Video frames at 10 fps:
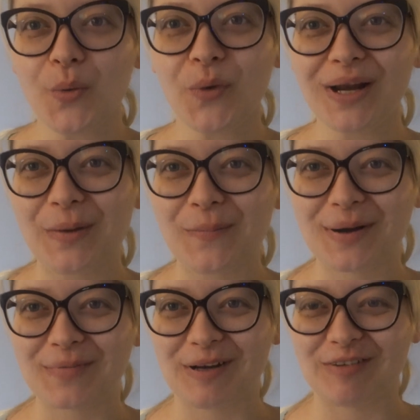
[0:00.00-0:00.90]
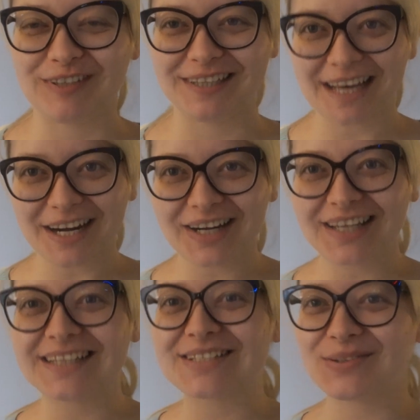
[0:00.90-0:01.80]
Welcome back, my lovely
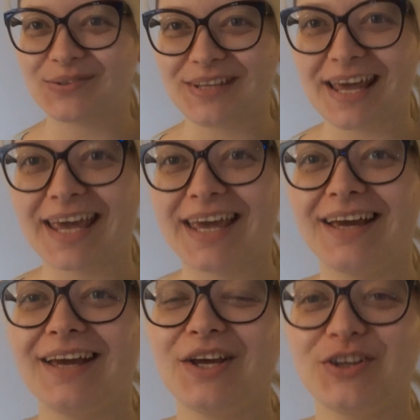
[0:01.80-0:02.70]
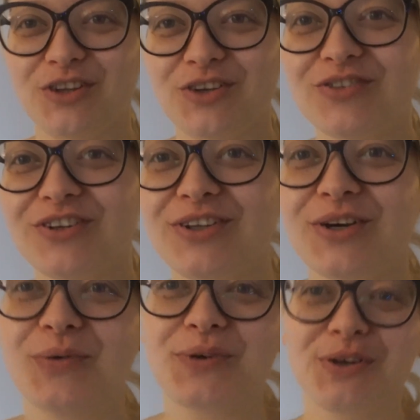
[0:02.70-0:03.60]
darlings. Today, new
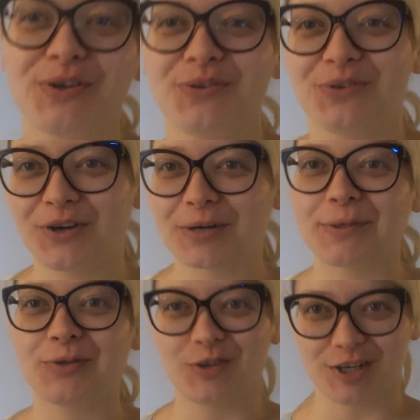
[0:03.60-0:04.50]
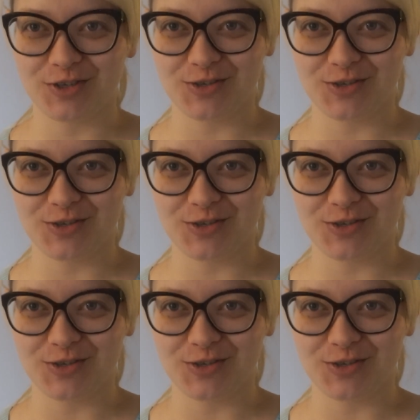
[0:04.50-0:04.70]
video, we're going to talk about red